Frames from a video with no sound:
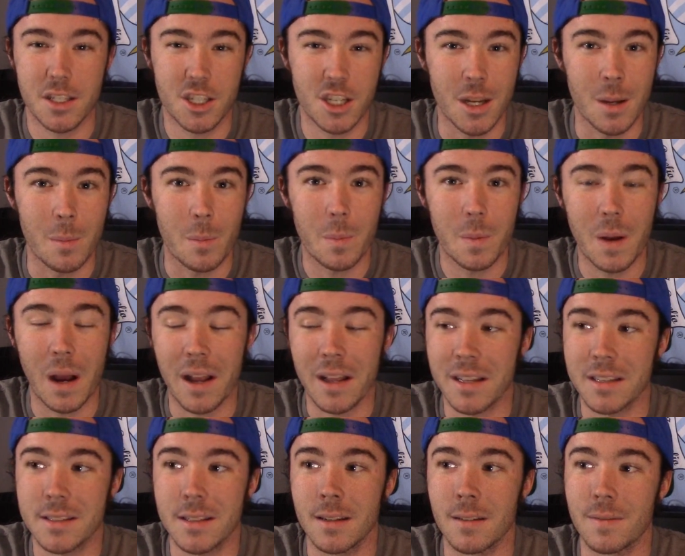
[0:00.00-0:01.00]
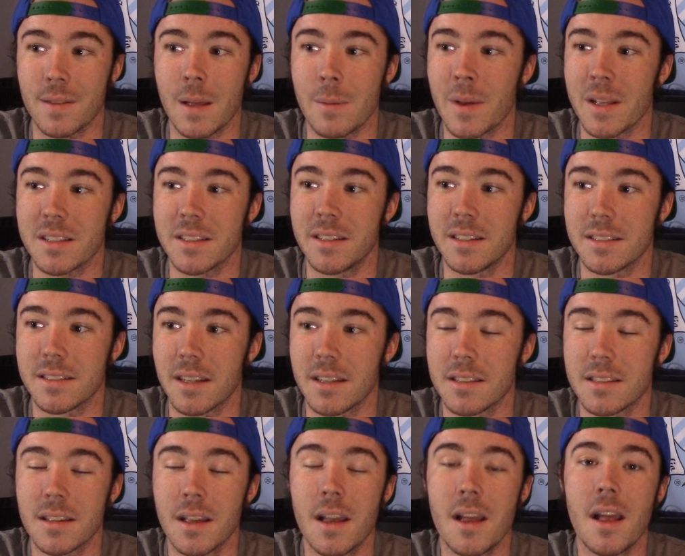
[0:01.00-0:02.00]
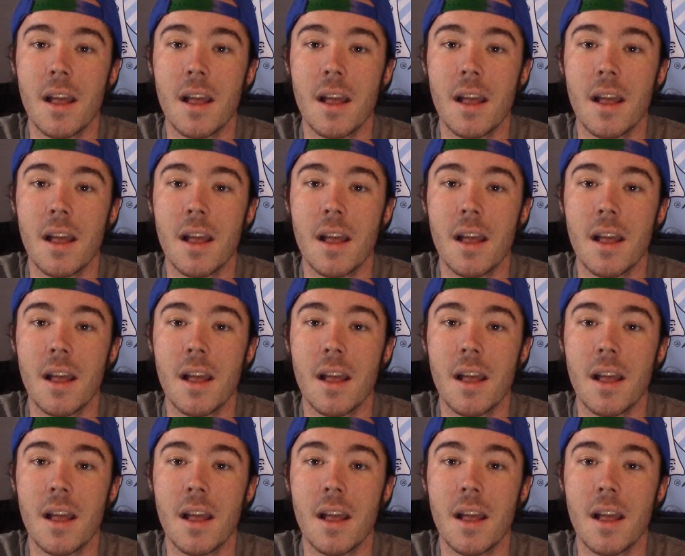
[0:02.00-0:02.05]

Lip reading: cheap. I guess if that makes any sense.